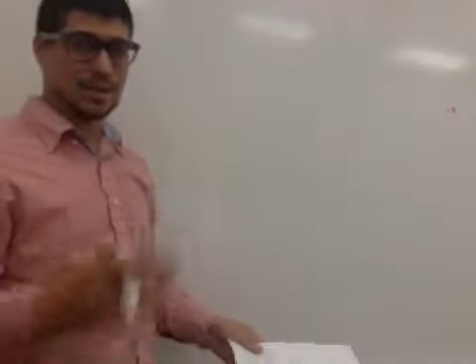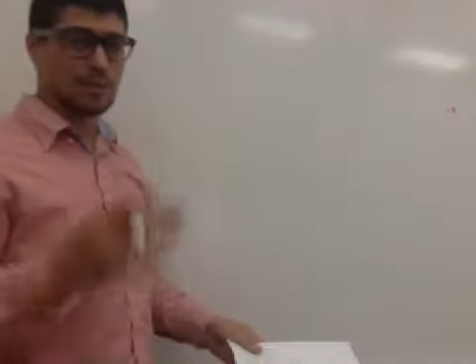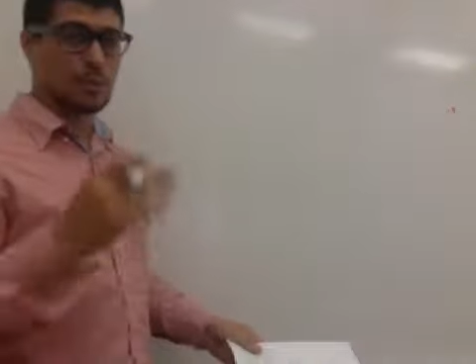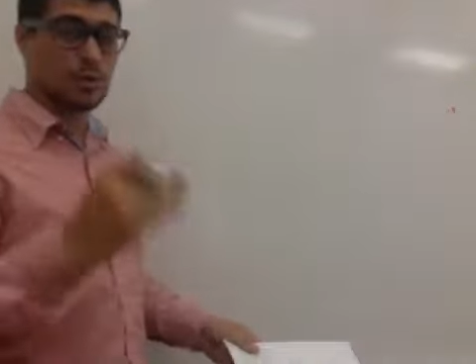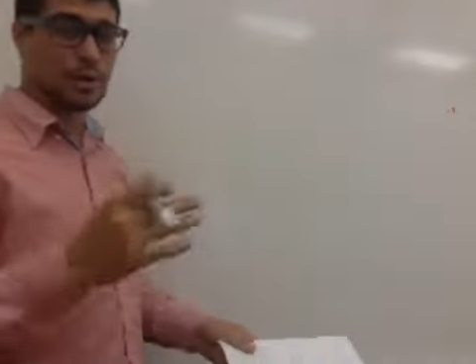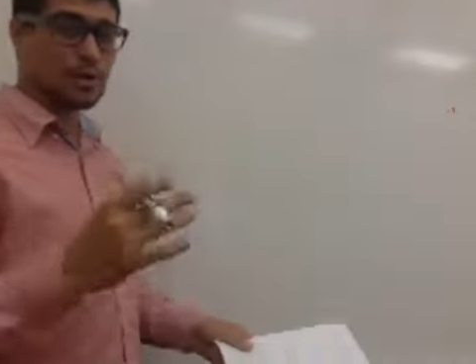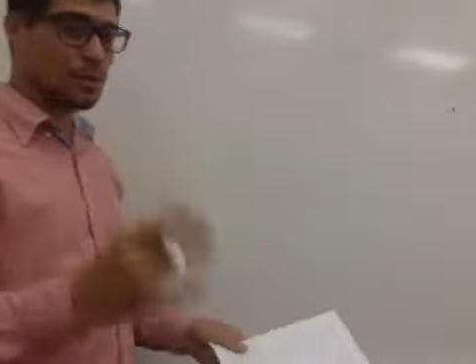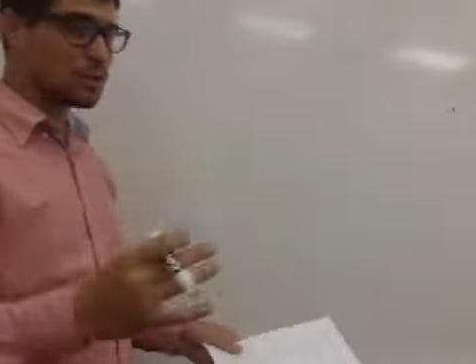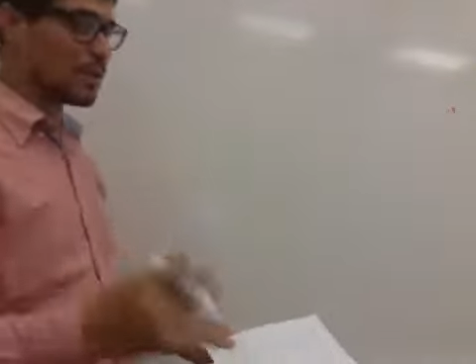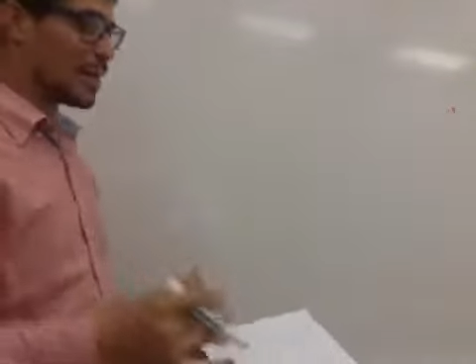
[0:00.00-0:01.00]
If you wrote down your
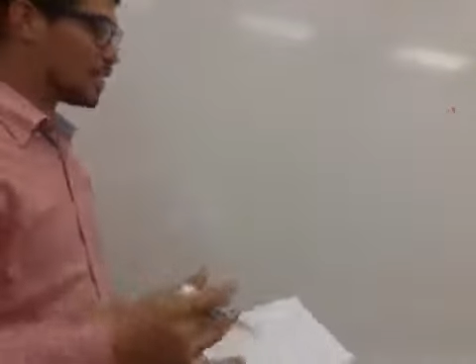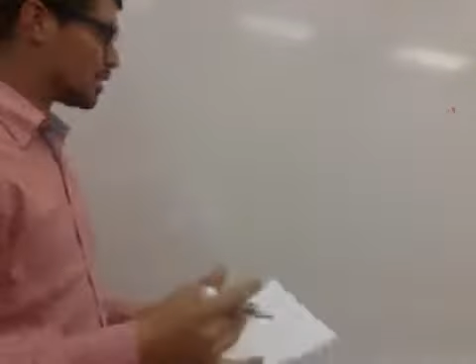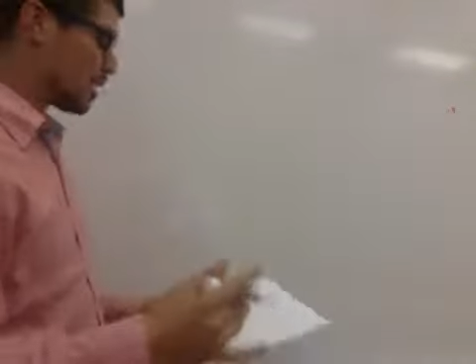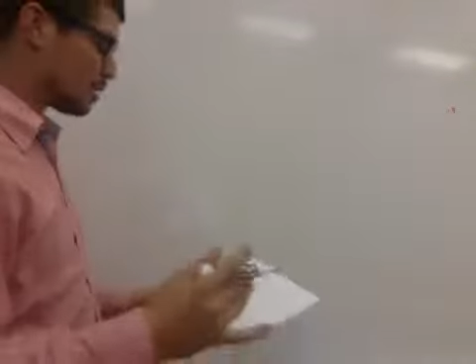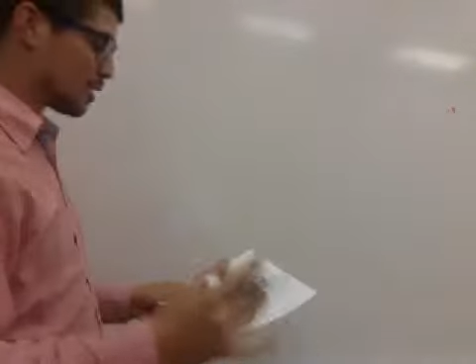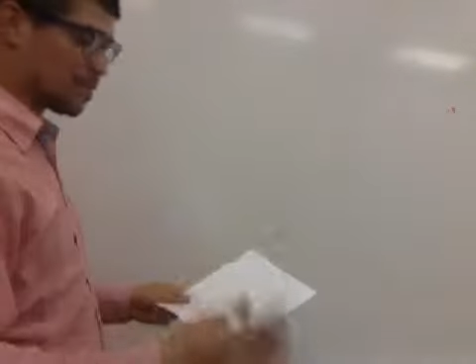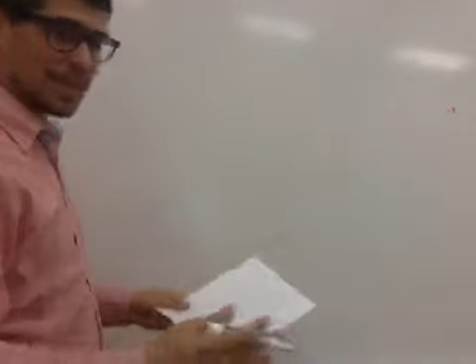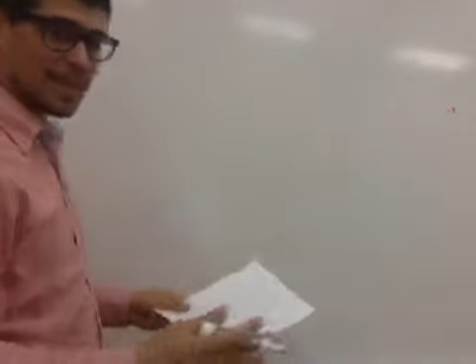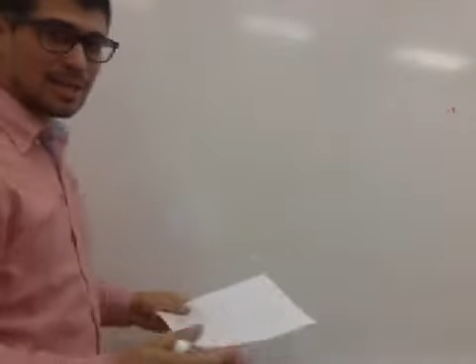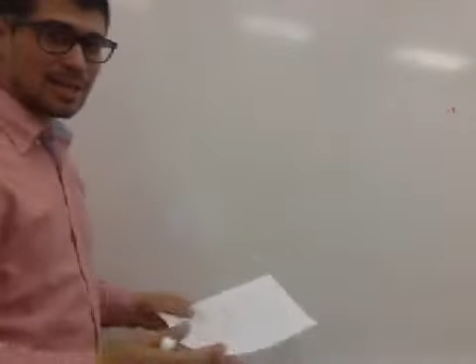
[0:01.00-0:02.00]
multiplication tables at the
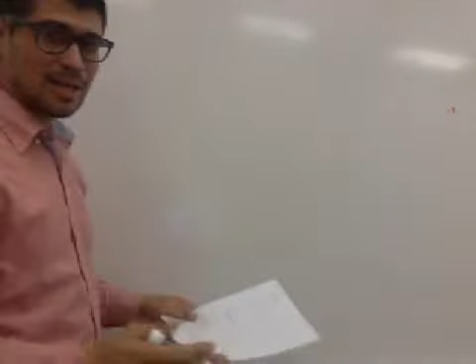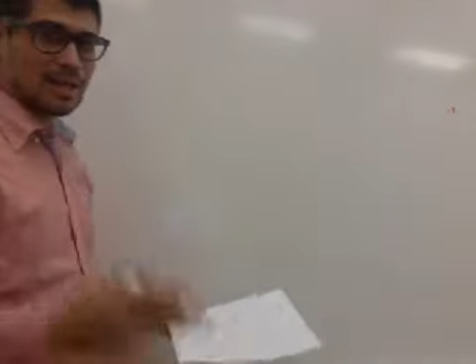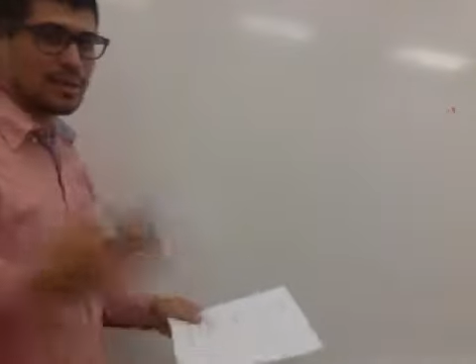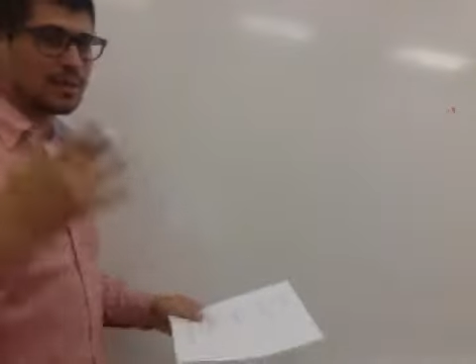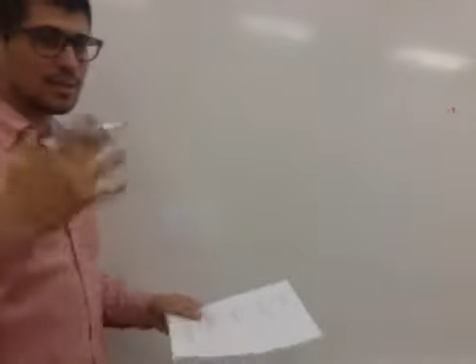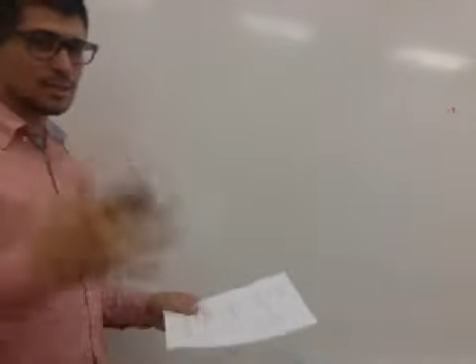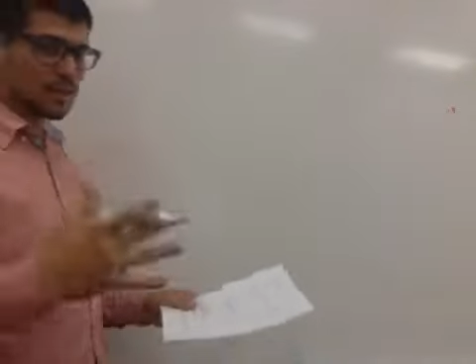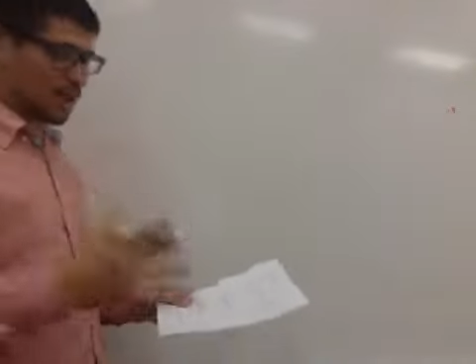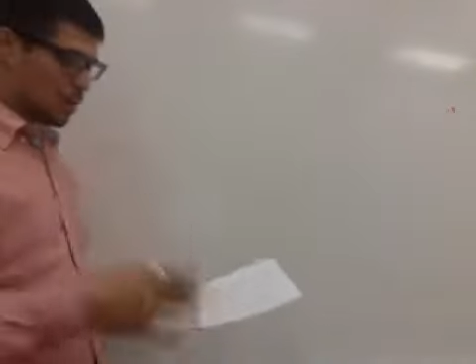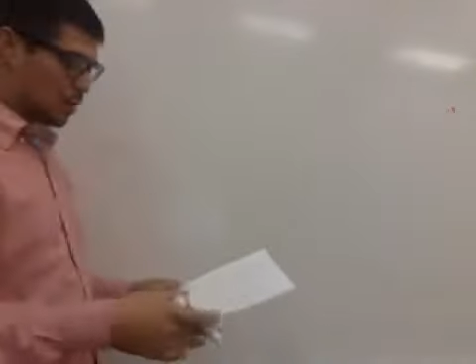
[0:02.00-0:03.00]
beginning, this is
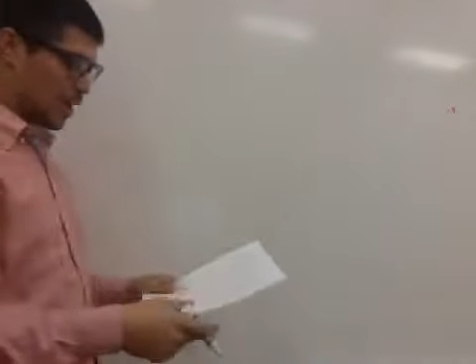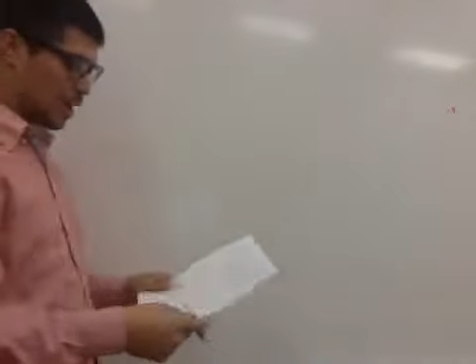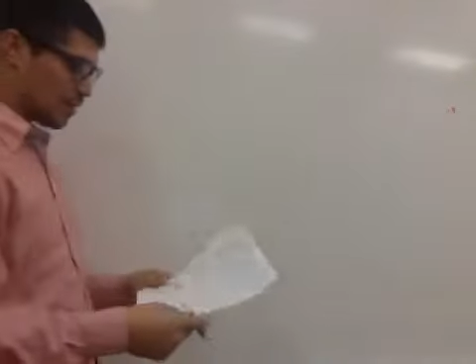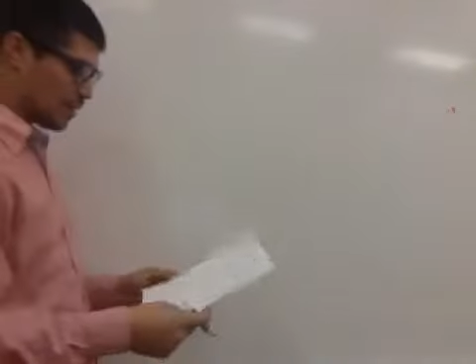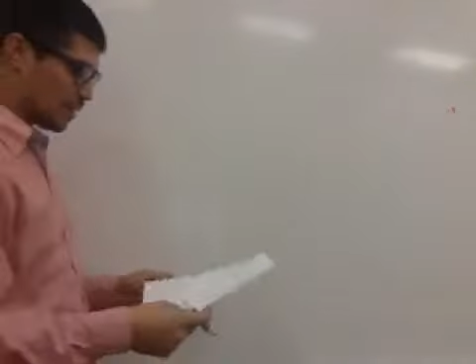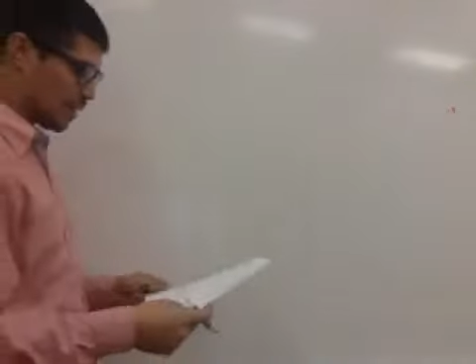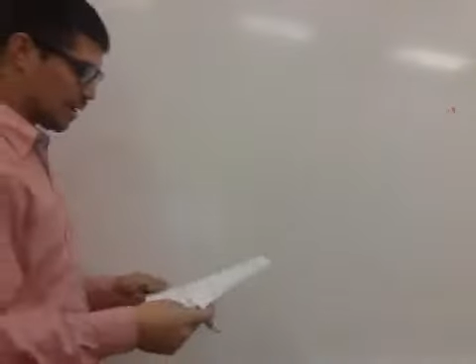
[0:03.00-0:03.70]
going to help you out